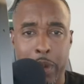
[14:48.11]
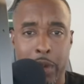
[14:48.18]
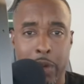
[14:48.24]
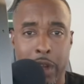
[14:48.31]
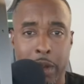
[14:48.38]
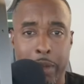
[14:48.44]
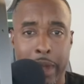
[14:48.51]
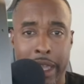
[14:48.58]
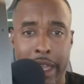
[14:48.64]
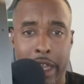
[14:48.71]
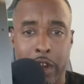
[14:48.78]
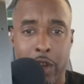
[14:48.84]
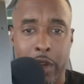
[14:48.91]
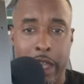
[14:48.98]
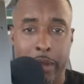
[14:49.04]
pick running back
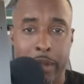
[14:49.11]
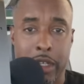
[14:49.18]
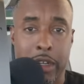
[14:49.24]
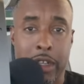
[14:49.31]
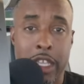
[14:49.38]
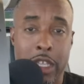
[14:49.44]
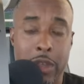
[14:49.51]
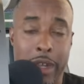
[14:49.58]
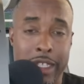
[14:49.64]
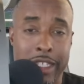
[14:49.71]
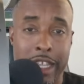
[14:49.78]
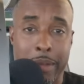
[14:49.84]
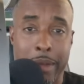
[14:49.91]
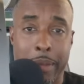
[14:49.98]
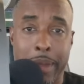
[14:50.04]
out of New Hampshire. You want
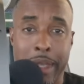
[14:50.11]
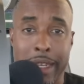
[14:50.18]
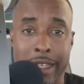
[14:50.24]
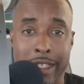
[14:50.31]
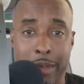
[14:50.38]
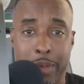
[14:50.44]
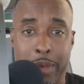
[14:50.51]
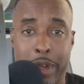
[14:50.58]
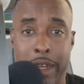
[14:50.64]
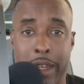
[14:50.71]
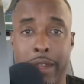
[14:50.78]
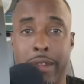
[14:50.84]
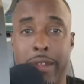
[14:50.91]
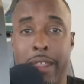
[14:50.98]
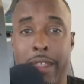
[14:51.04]
to talk about being
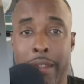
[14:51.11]
disappointed?